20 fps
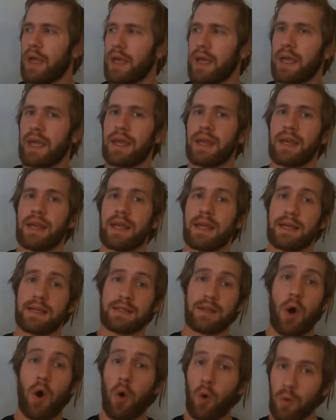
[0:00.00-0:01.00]
it
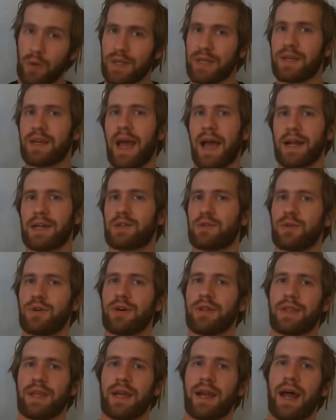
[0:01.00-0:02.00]
is only
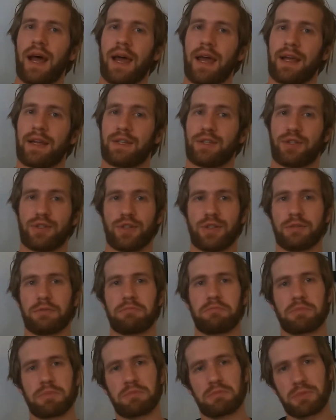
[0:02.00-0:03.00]
natural that I should
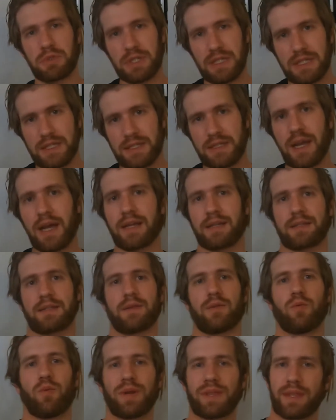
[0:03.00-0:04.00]
discuss
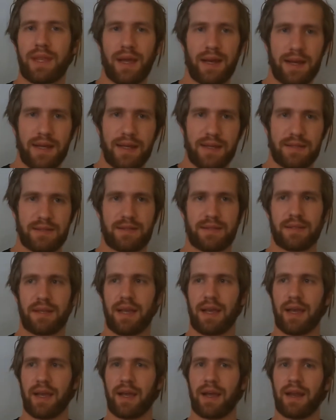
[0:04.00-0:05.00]
what that is
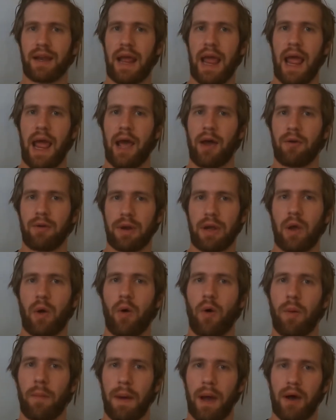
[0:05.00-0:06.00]
and how to
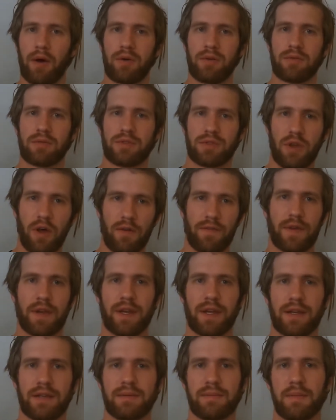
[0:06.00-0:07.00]
go about solving
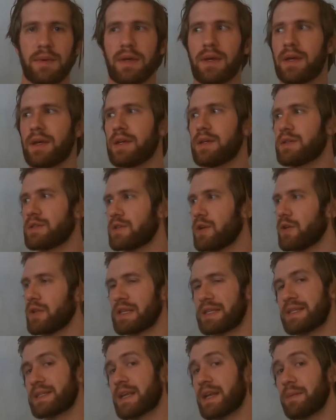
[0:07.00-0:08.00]
it. So
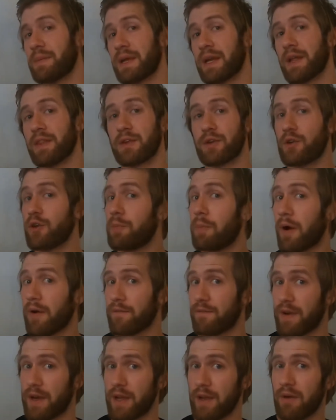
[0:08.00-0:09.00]
this is going to be another two-part
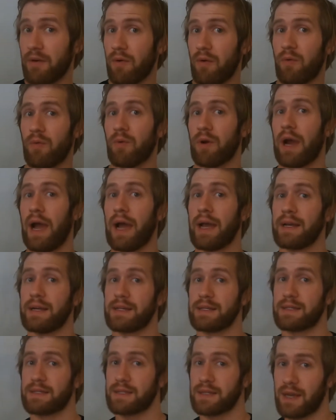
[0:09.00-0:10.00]
video where I
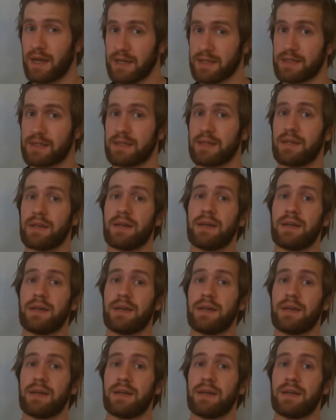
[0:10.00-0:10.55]
discuss